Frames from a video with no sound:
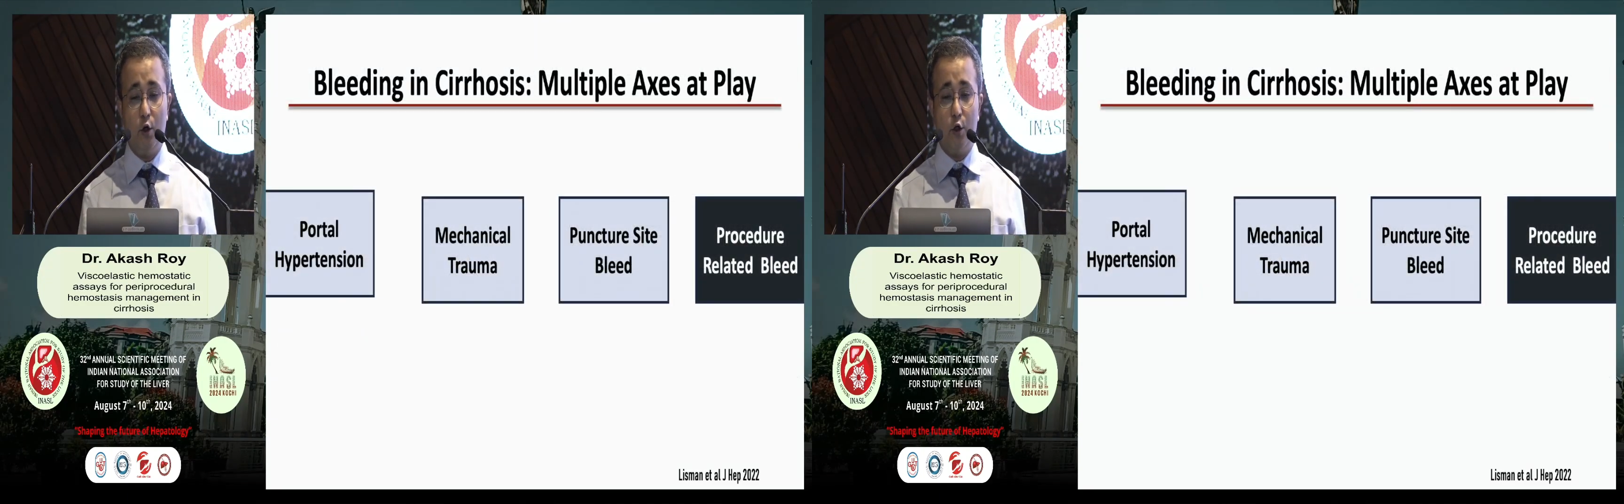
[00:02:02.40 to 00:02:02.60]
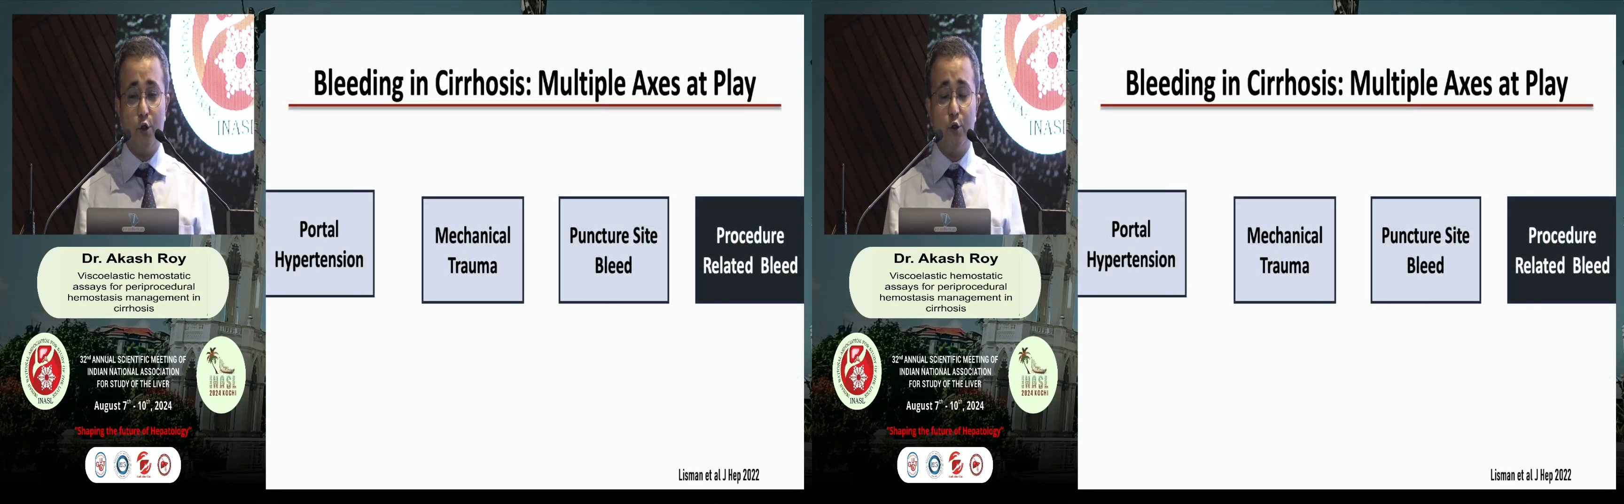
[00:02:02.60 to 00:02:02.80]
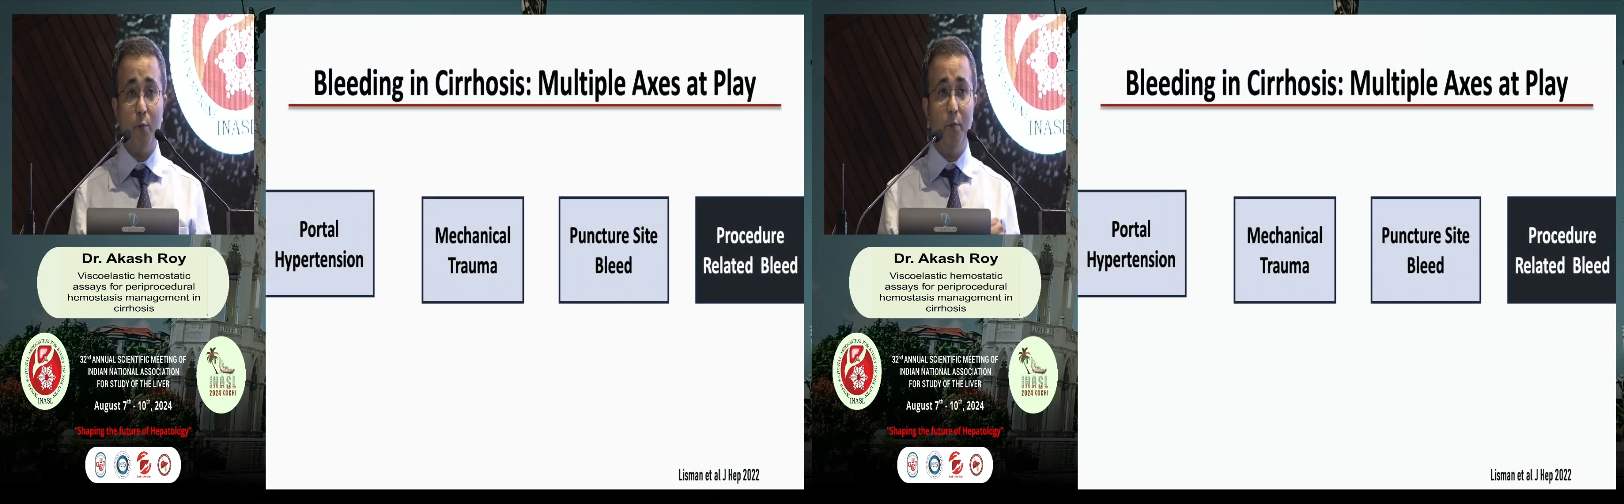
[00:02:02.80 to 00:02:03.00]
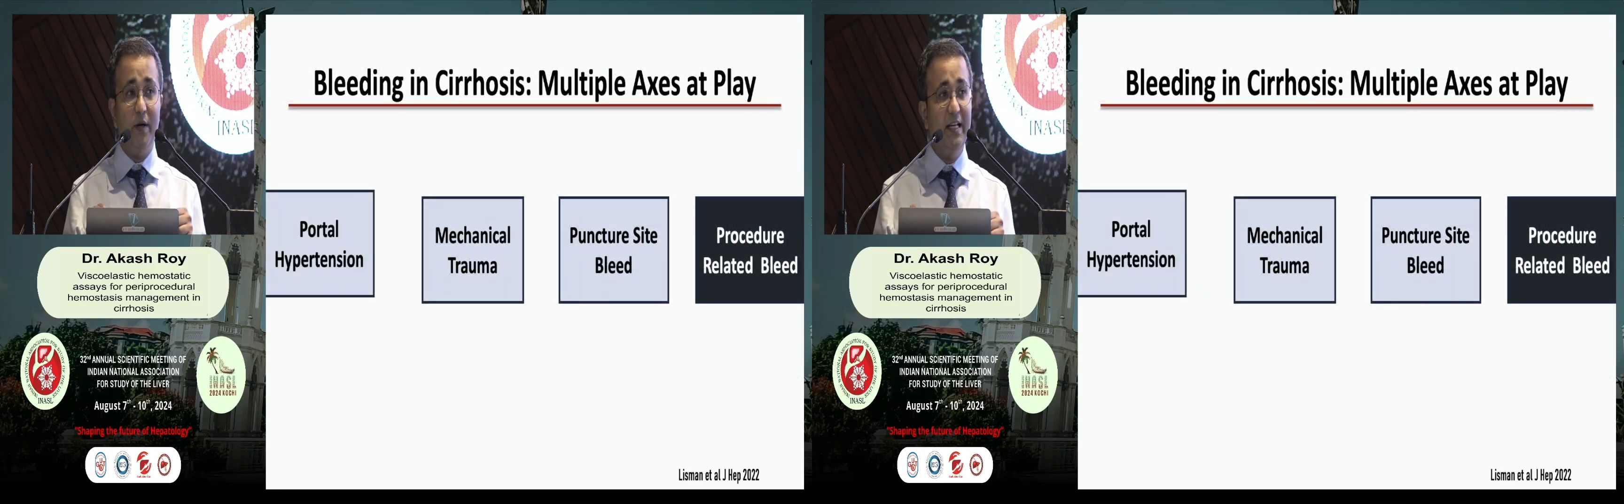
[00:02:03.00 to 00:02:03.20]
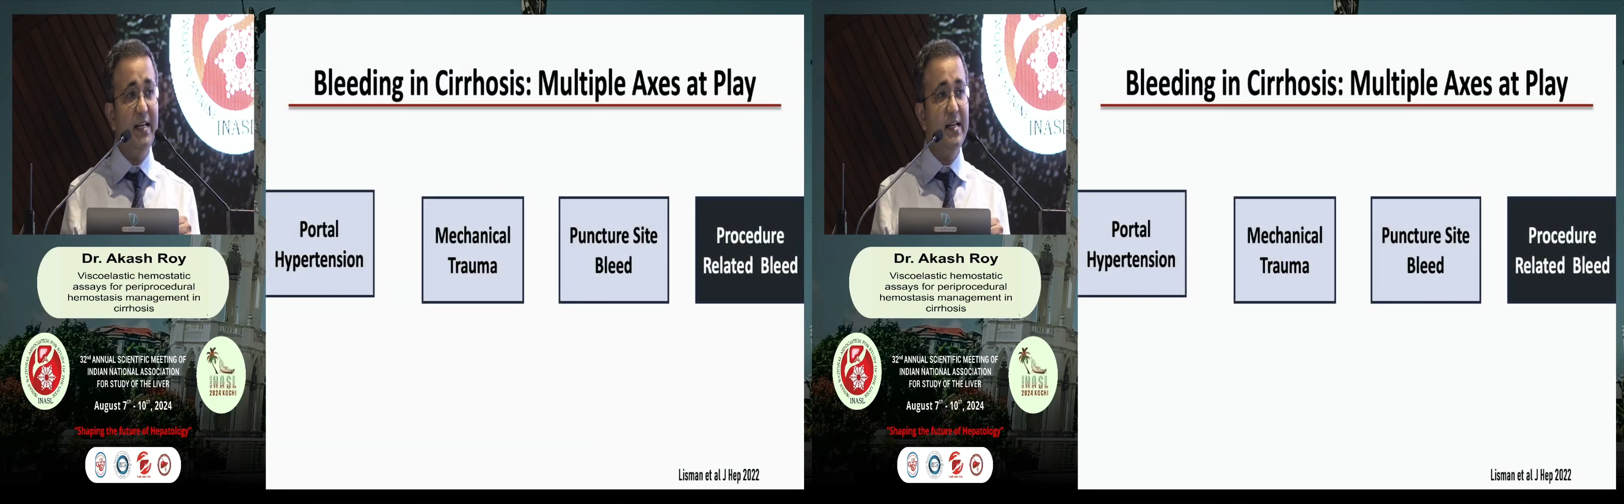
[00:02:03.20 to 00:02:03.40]
So
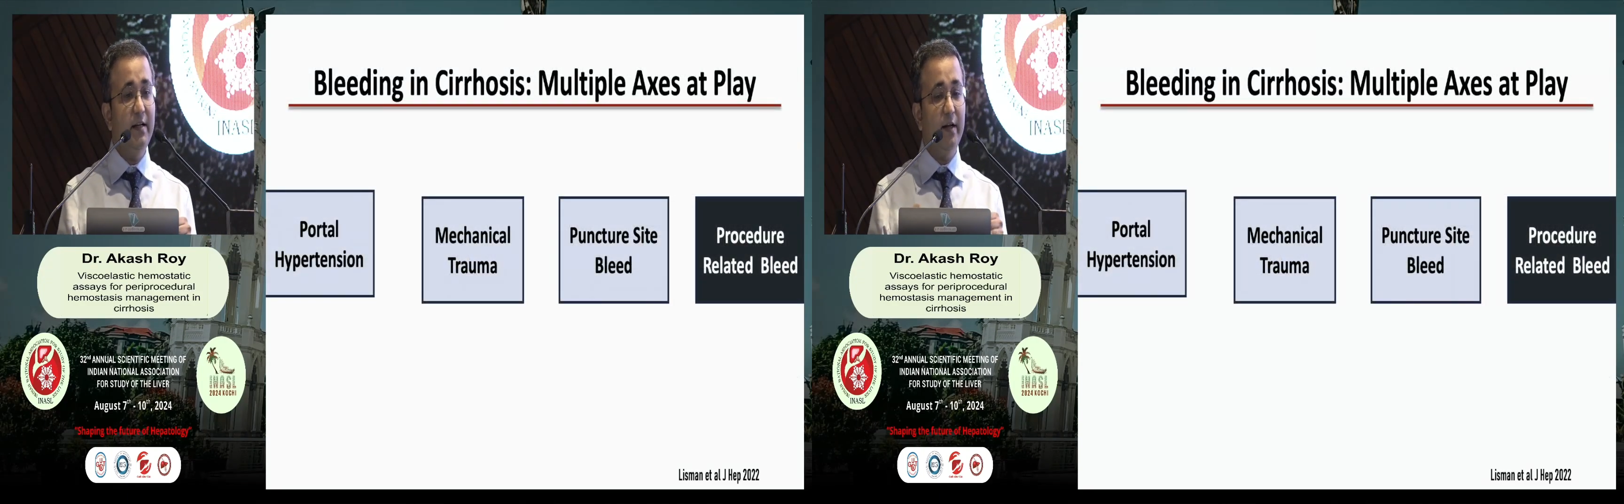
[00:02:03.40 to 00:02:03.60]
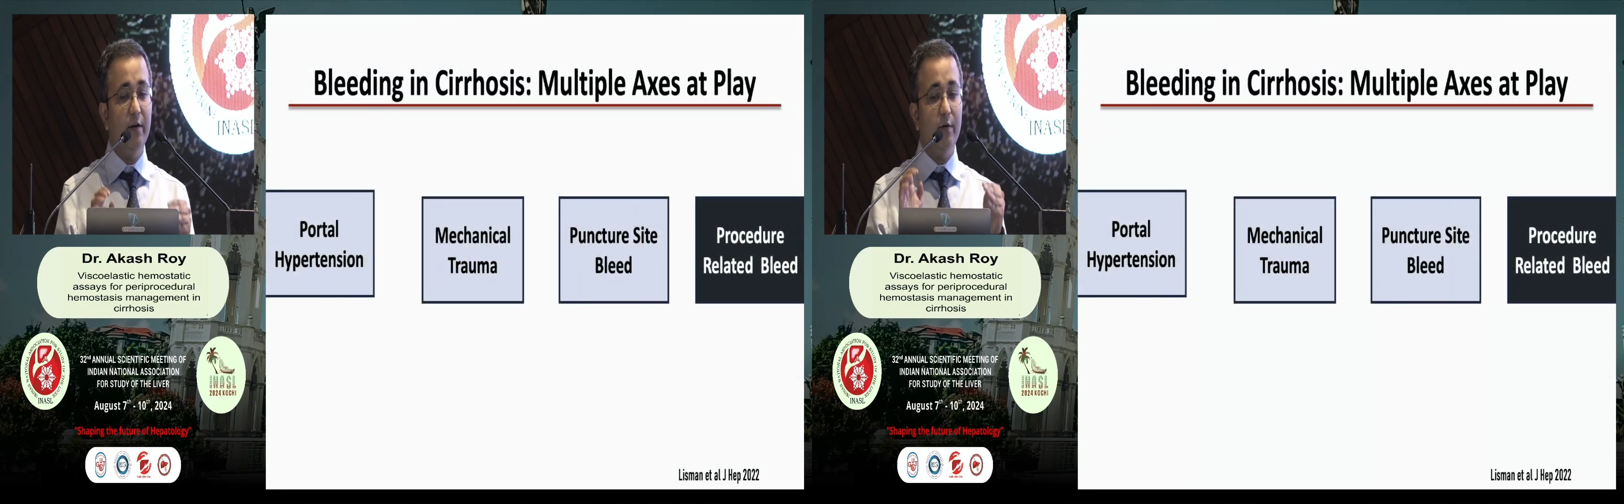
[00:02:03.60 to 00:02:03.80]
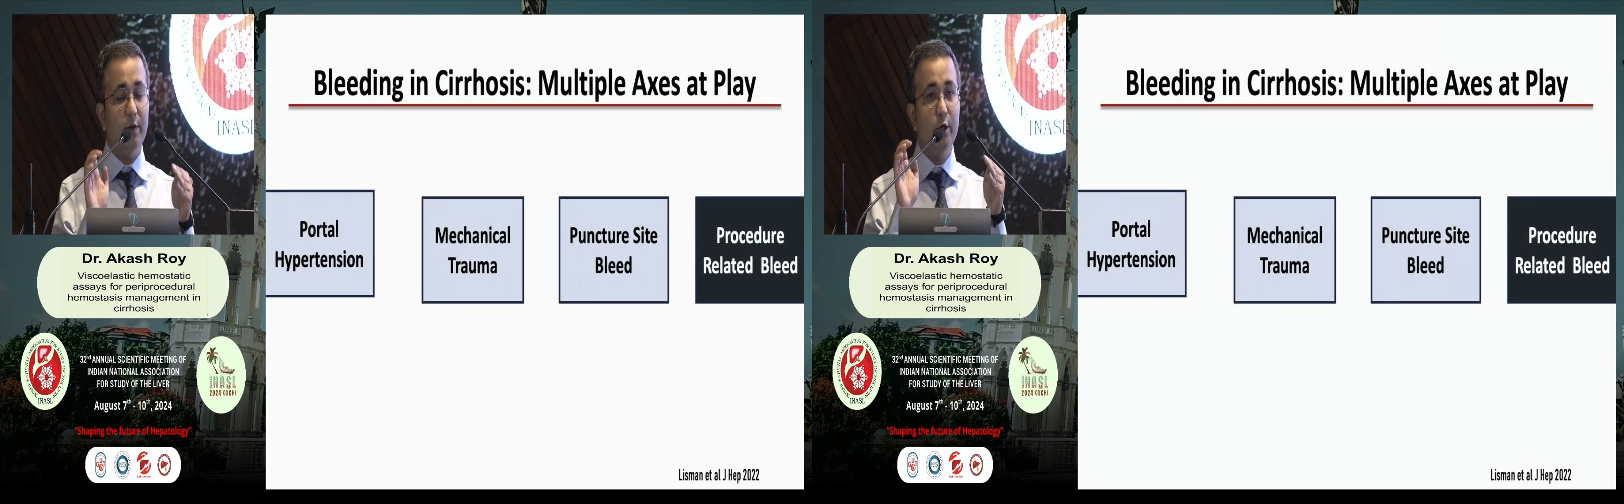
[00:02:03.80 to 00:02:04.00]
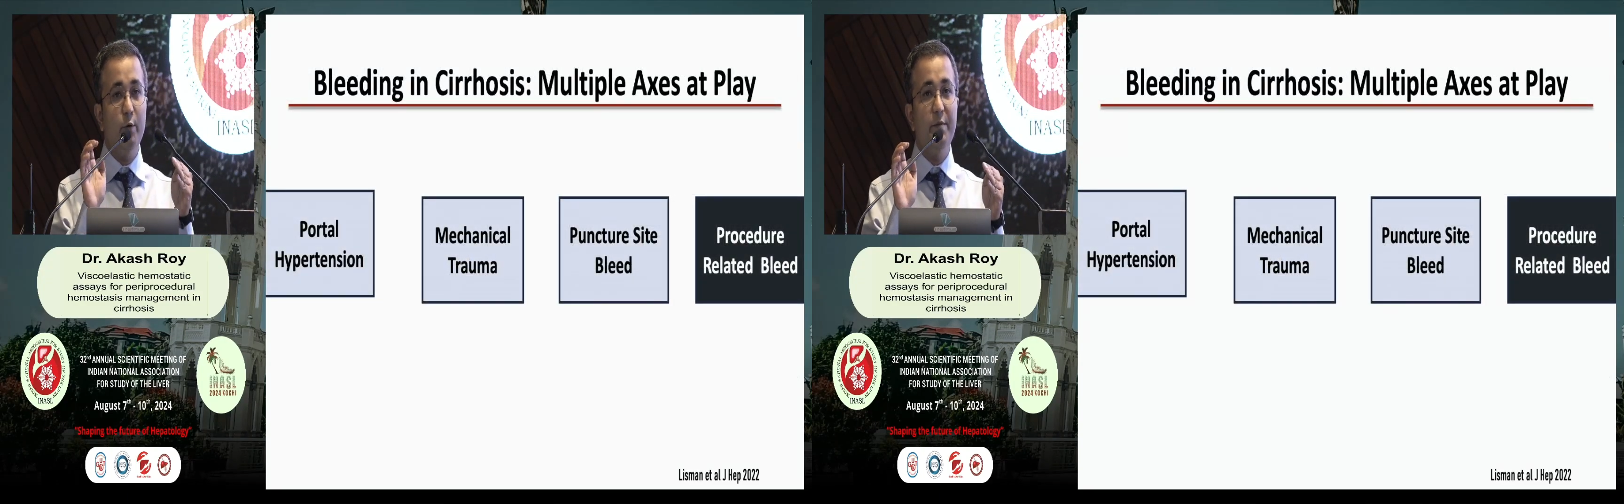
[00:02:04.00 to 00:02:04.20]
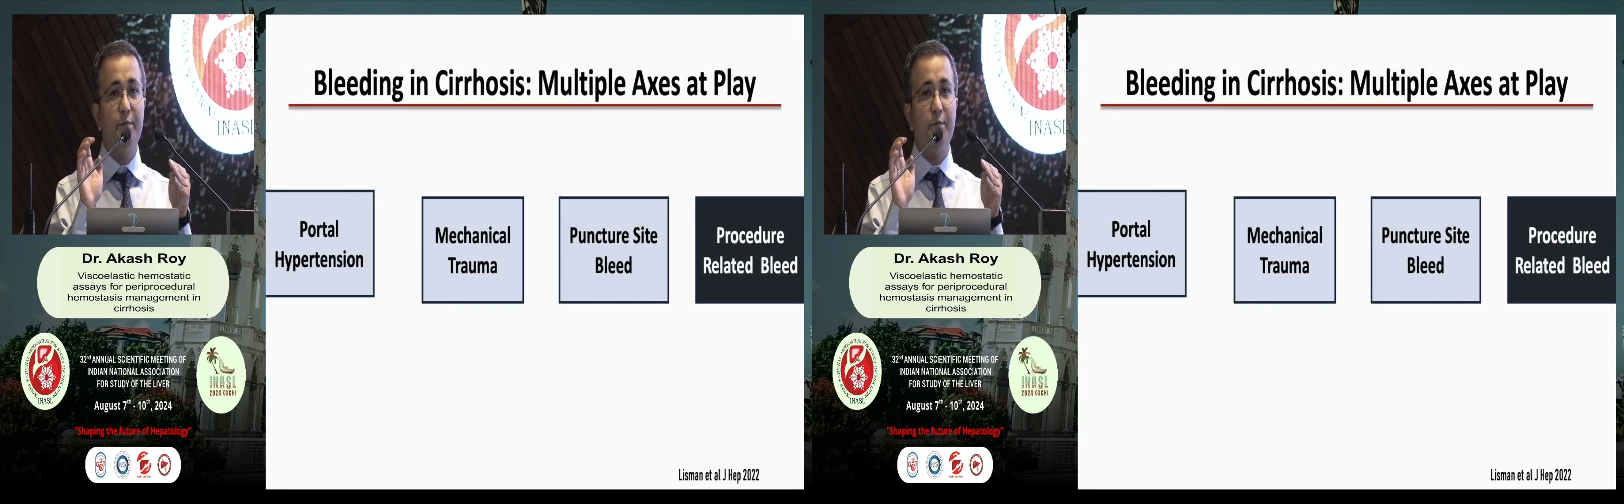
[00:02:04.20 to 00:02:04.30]
bleeding during